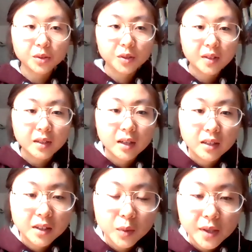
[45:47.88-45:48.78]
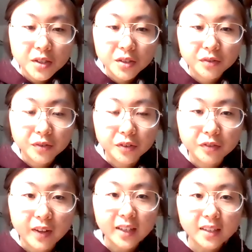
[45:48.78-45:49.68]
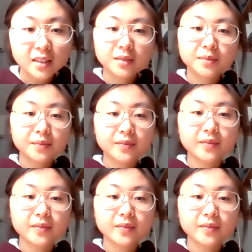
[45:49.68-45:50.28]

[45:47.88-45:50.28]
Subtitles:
also another question for Faith.